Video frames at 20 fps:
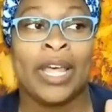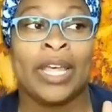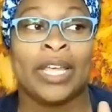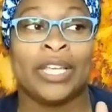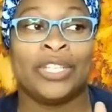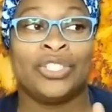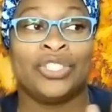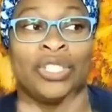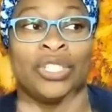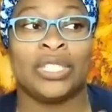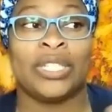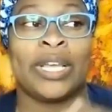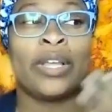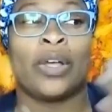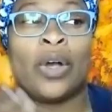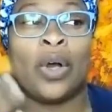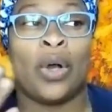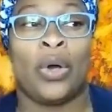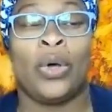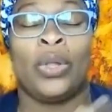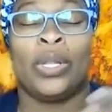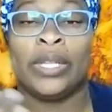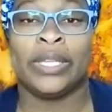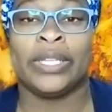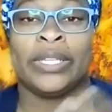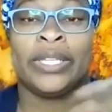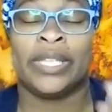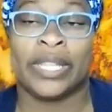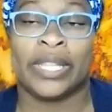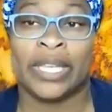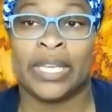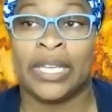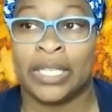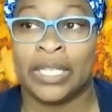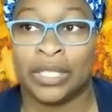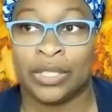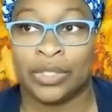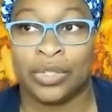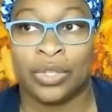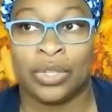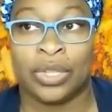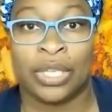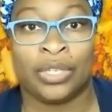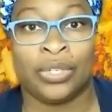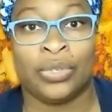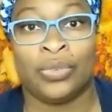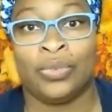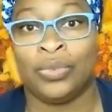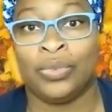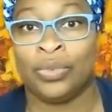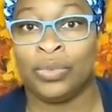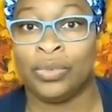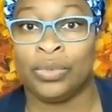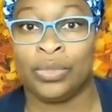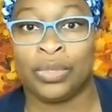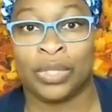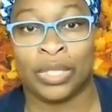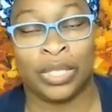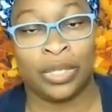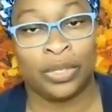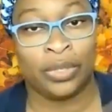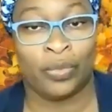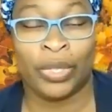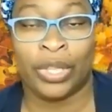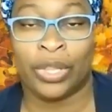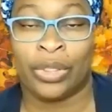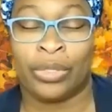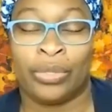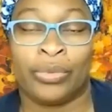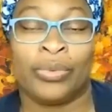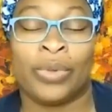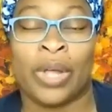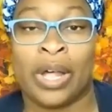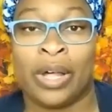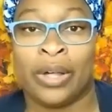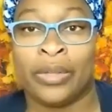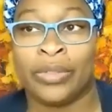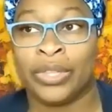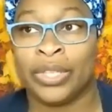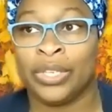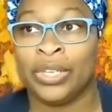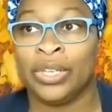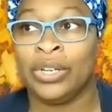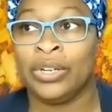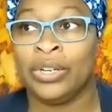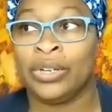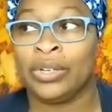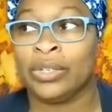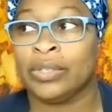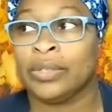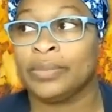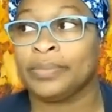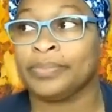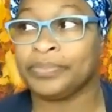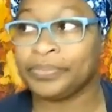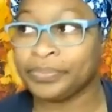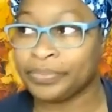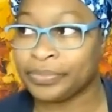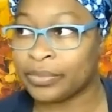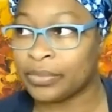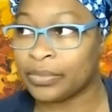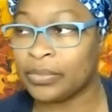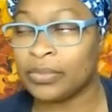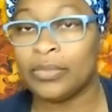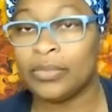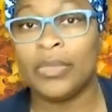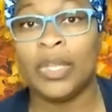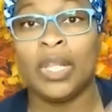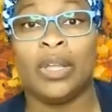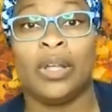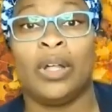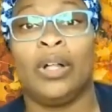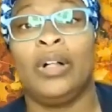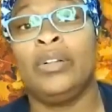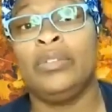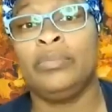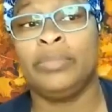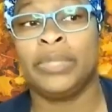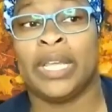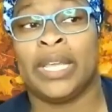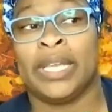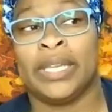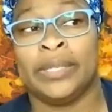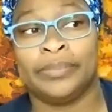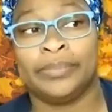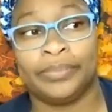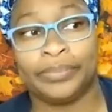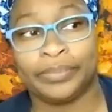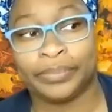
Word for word: It's just like all of the things that you deal with throughout here culminate